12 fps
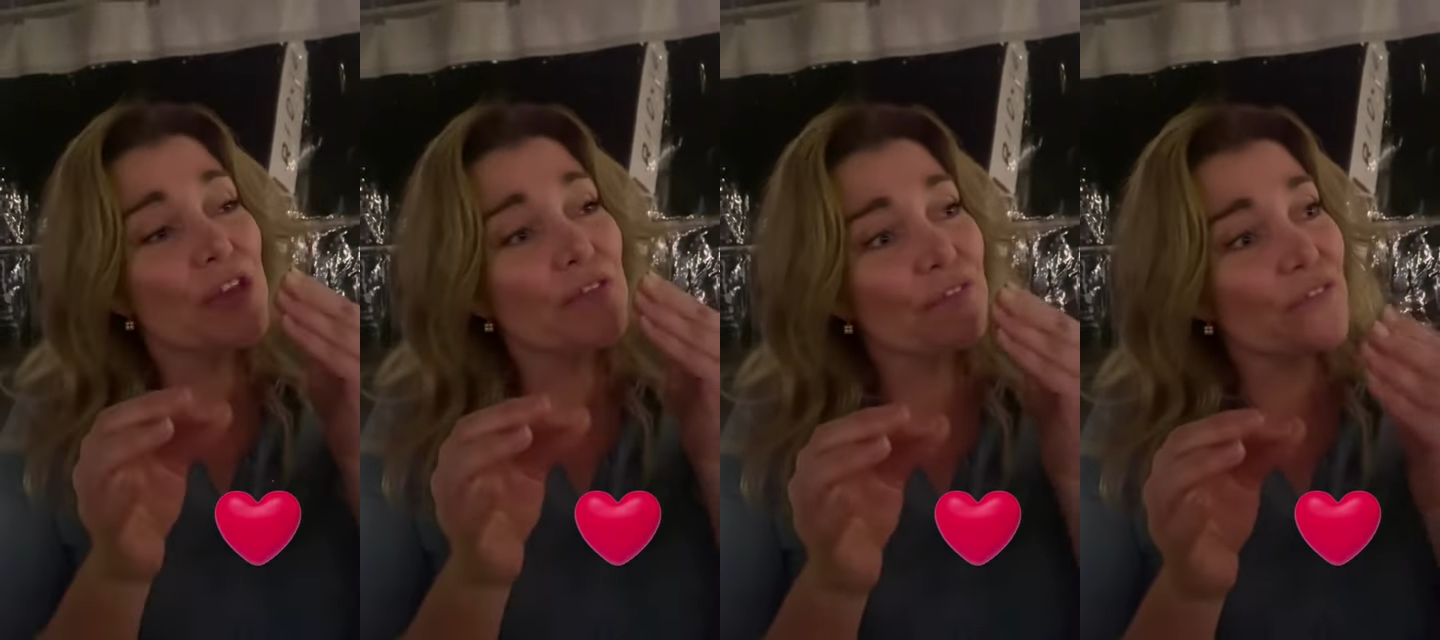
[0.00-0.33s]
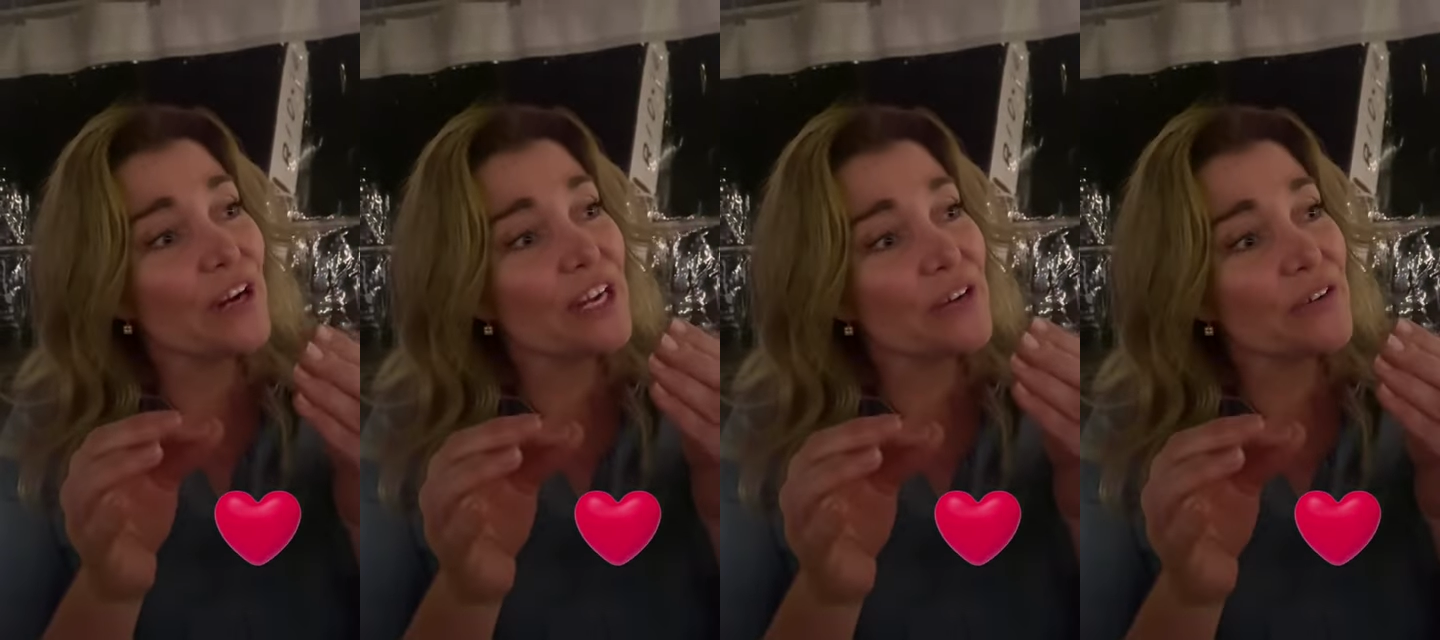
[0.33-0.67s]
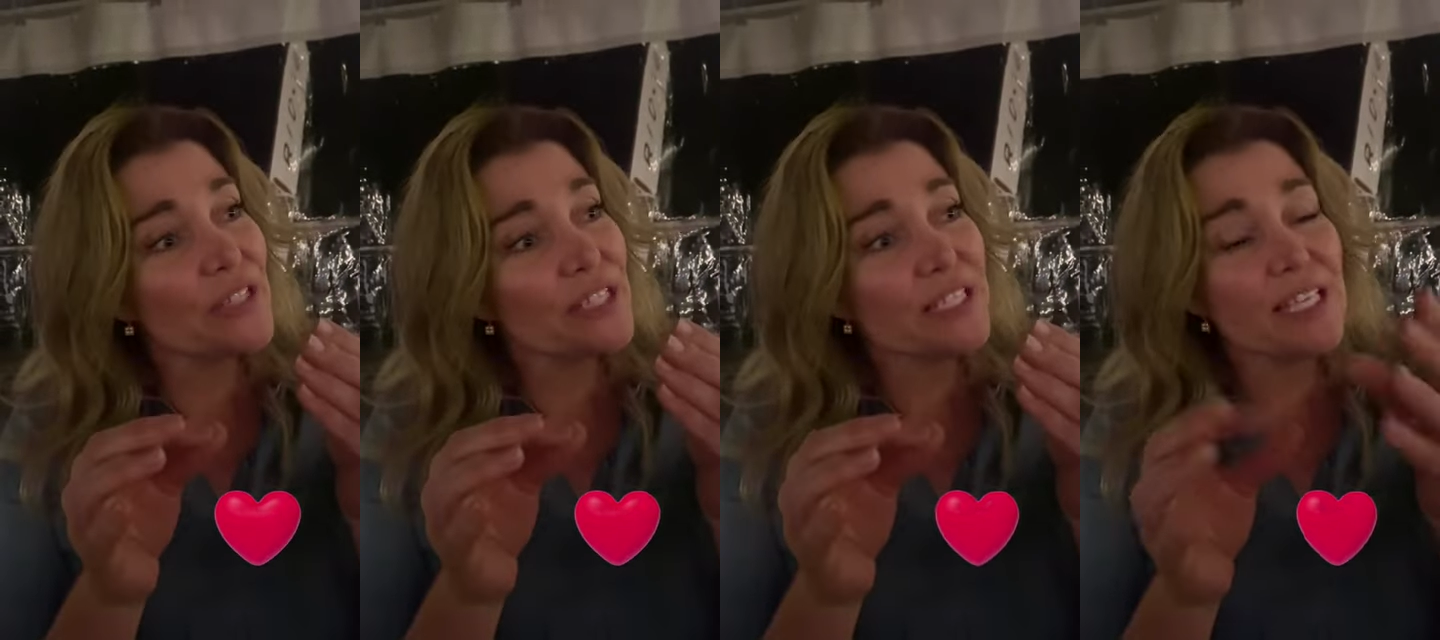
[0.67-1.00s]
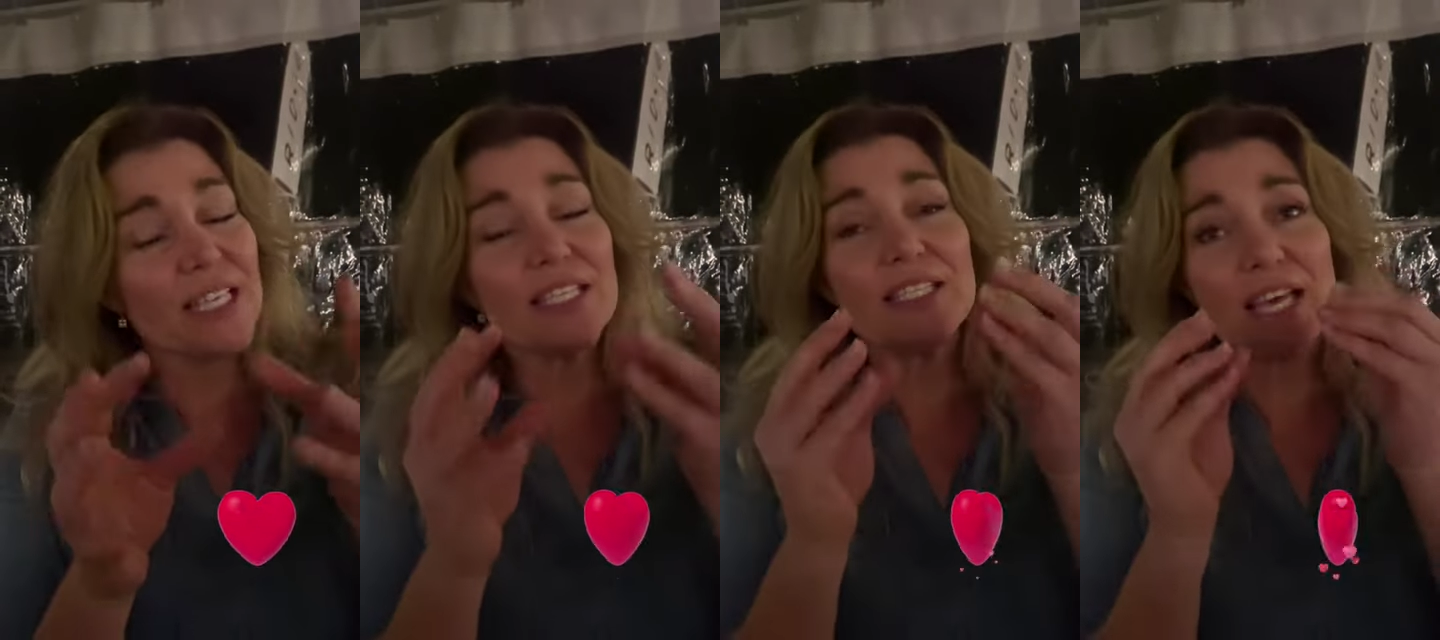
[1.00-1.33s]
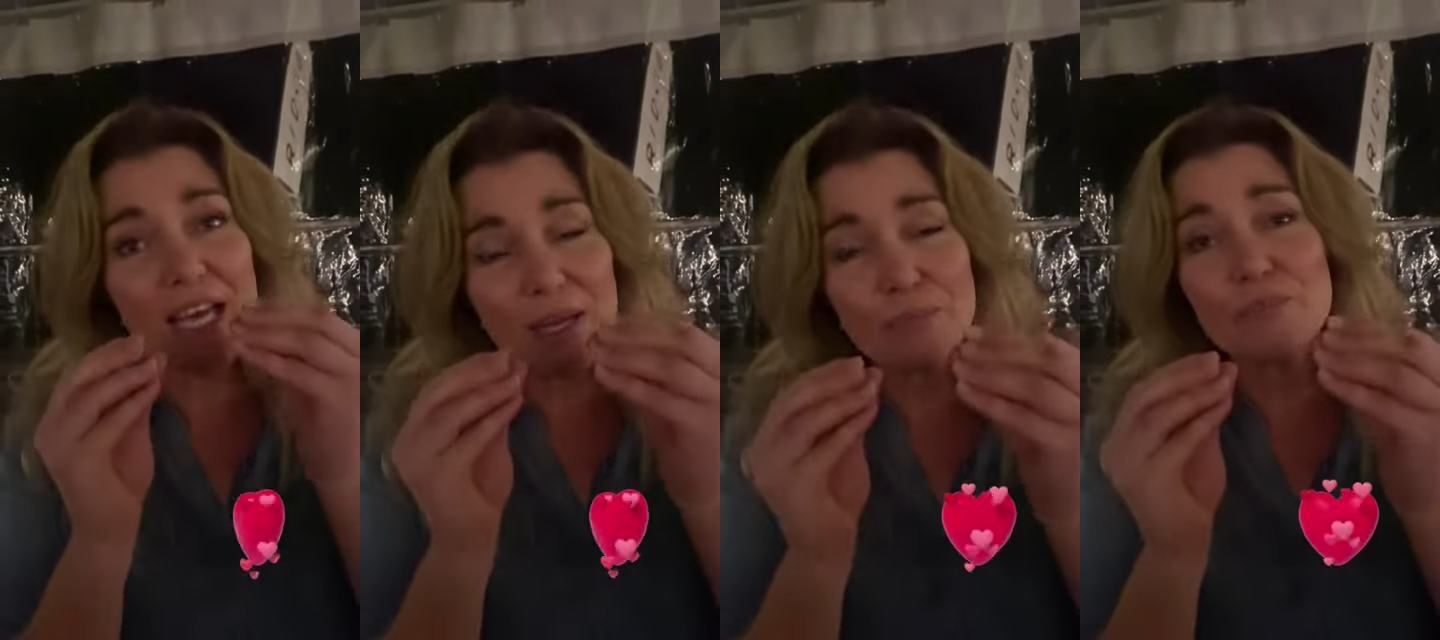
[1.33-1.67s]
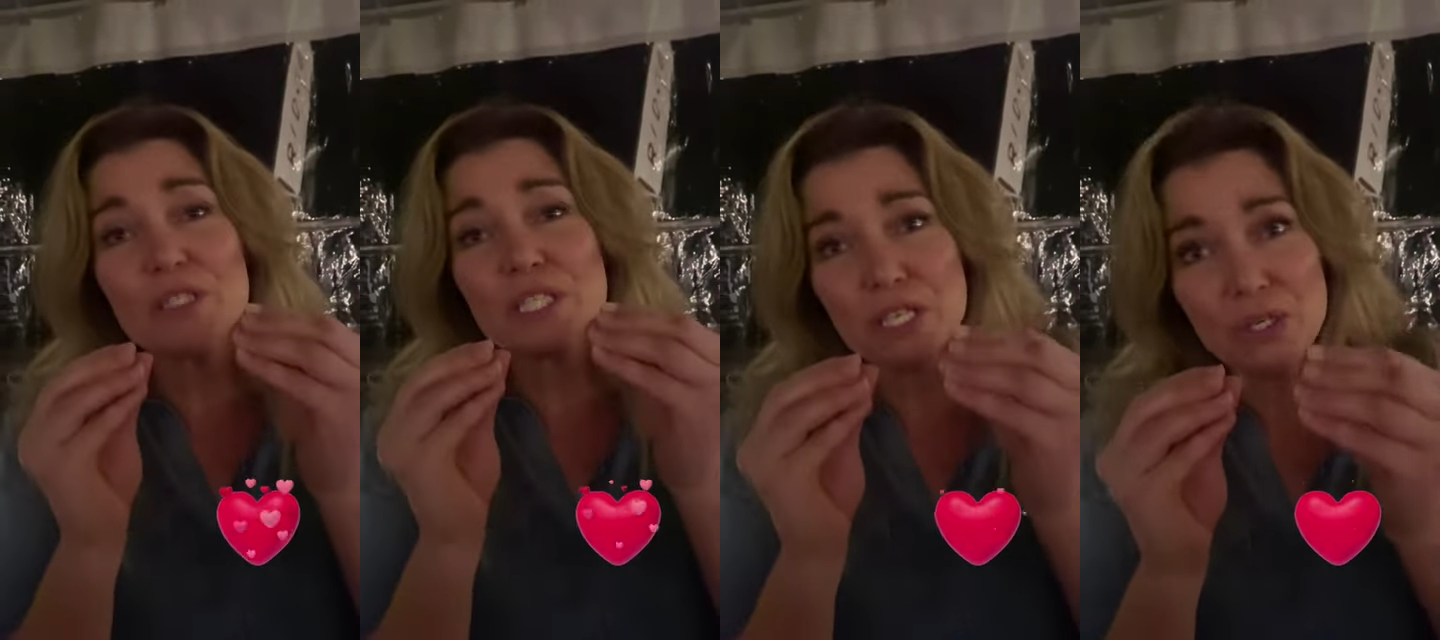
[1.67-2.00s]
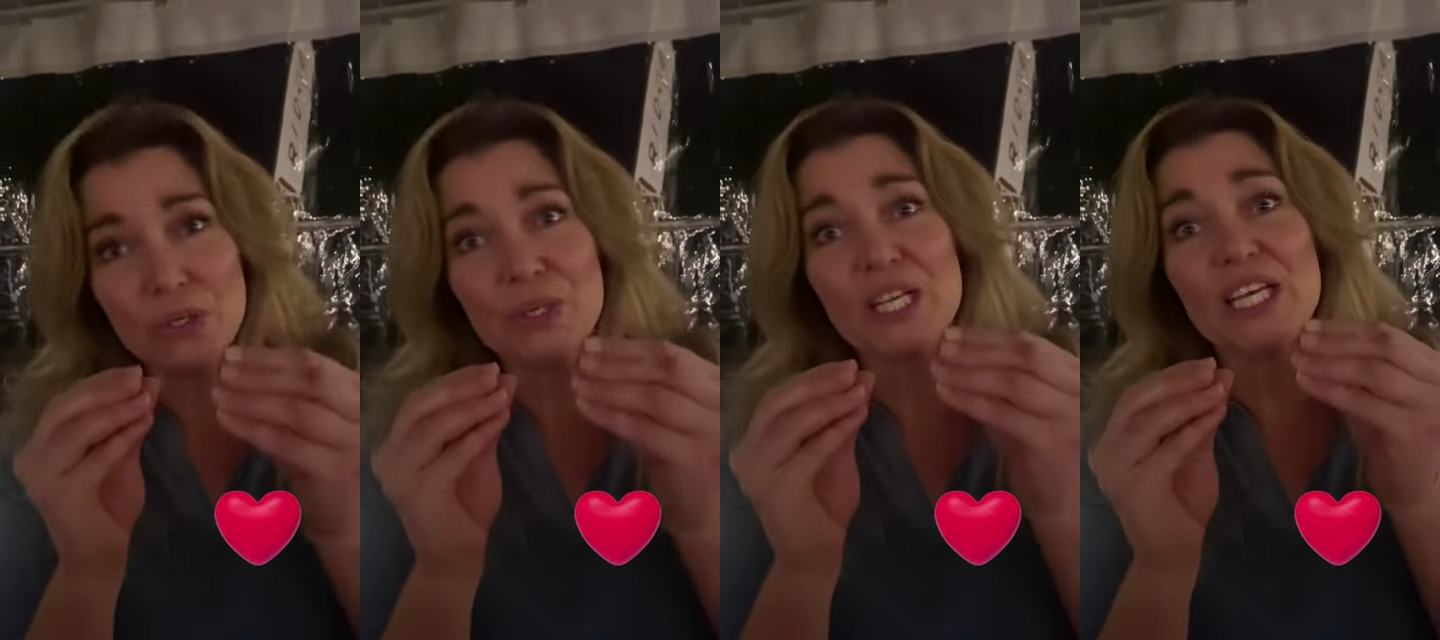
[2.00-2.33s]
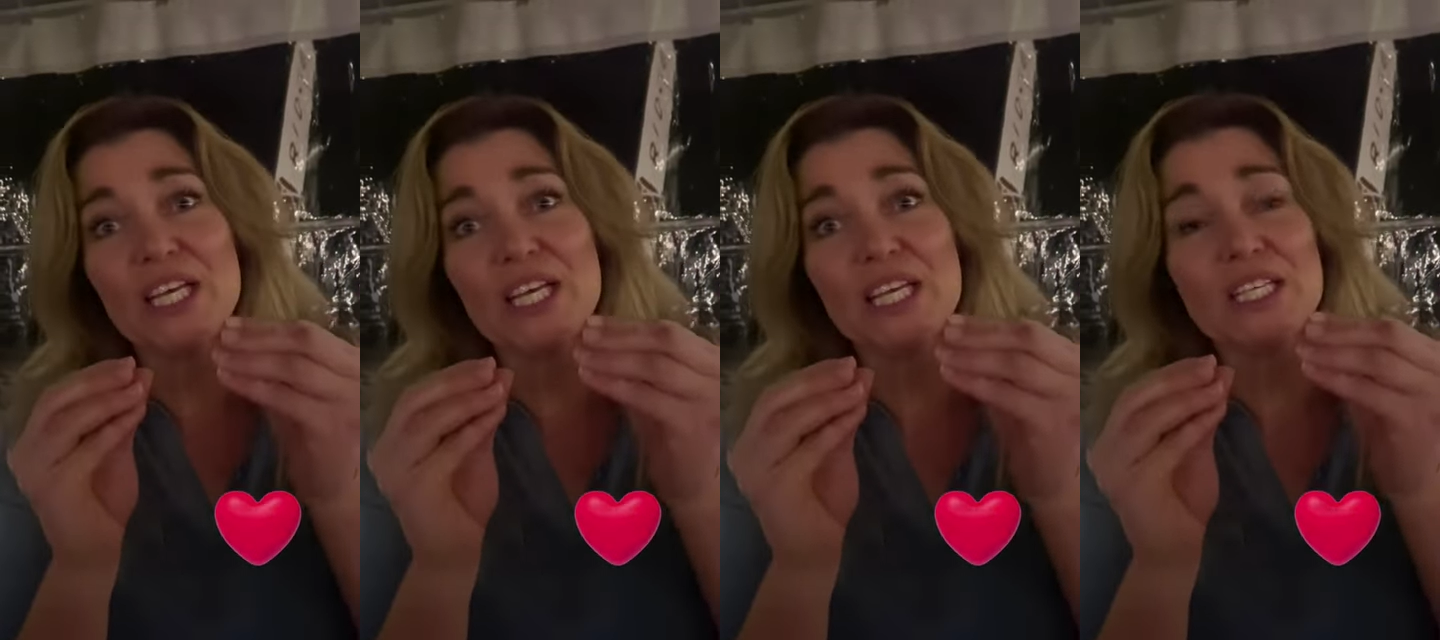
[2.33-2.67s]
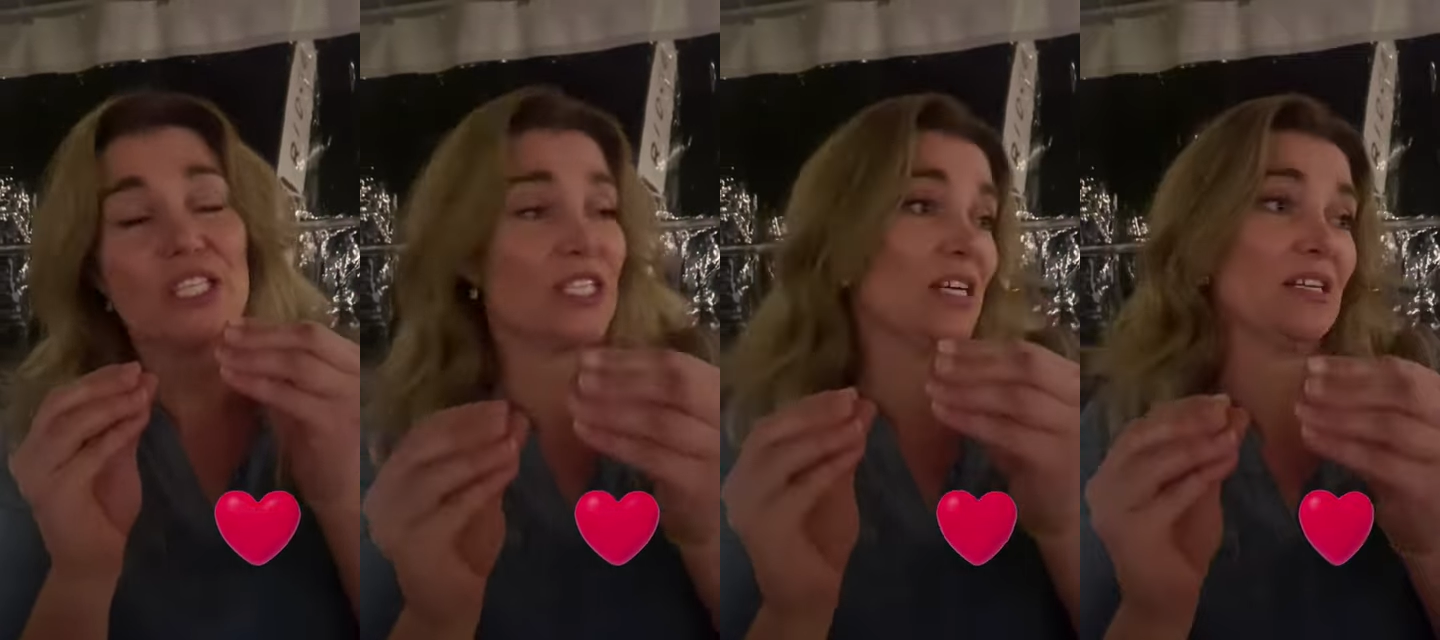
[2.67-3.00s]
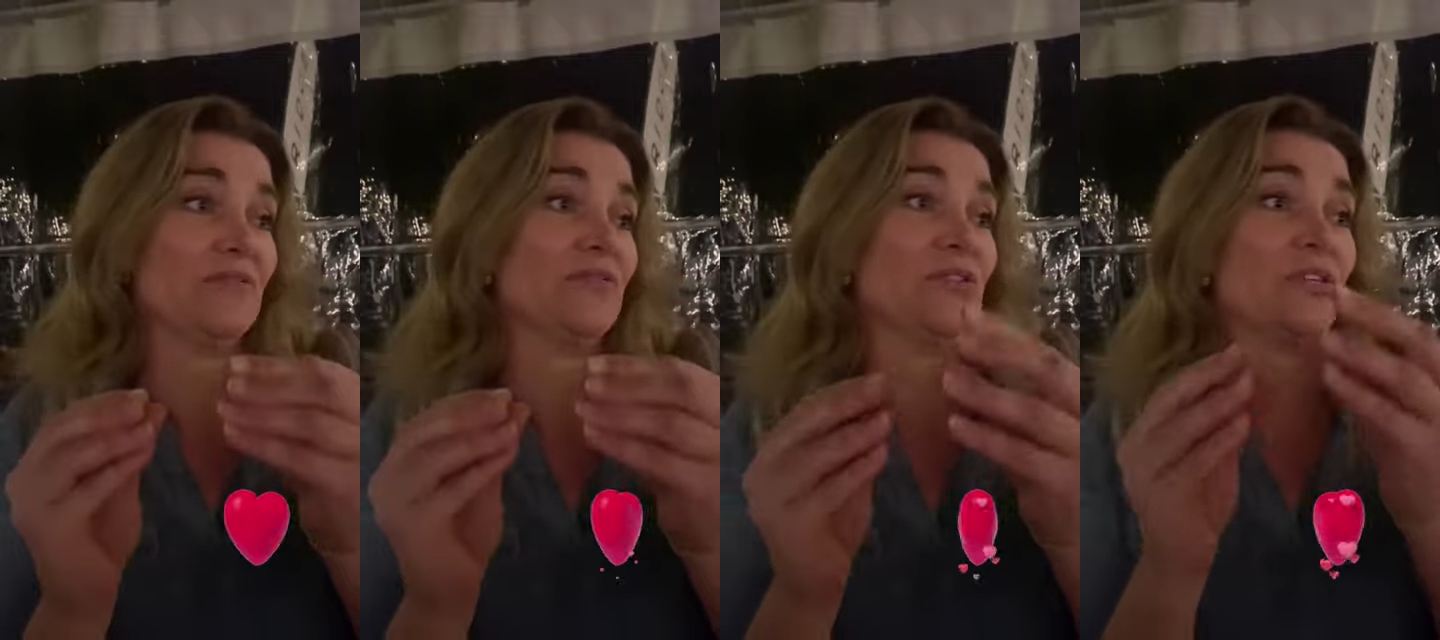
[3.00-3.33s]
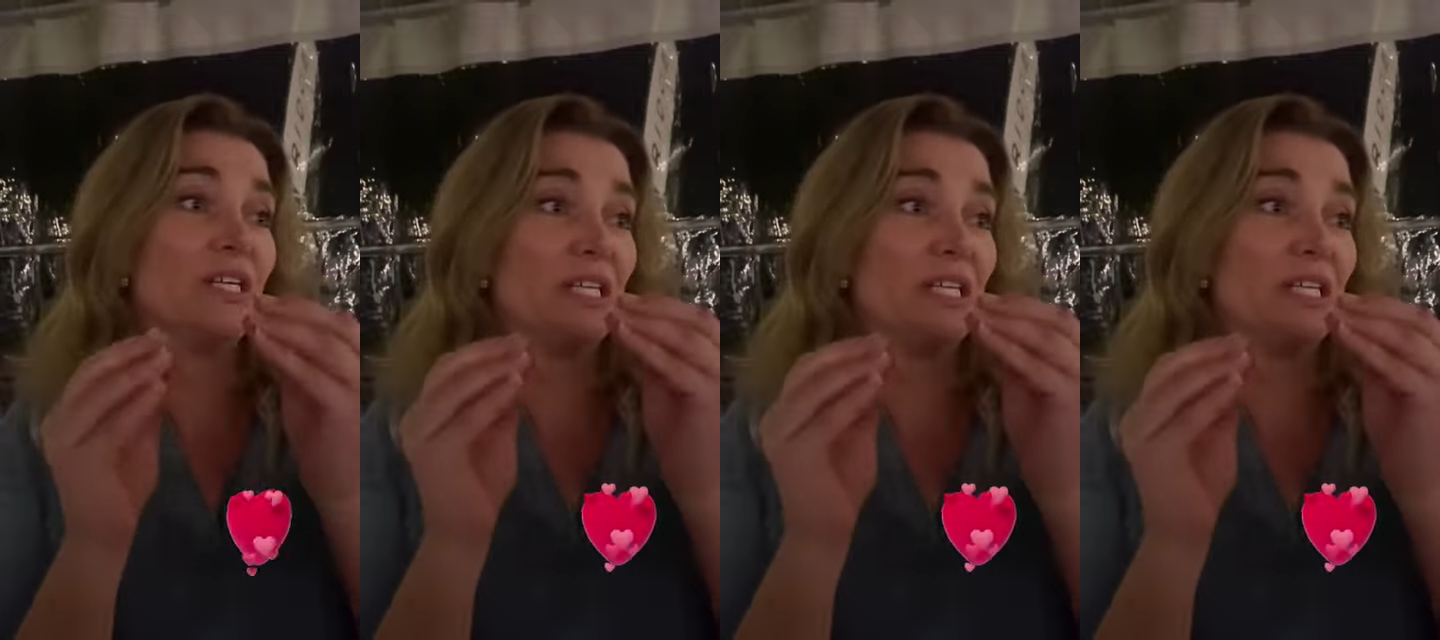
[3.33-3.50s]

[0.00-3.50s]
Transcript: The fragrance is absolutely to die for.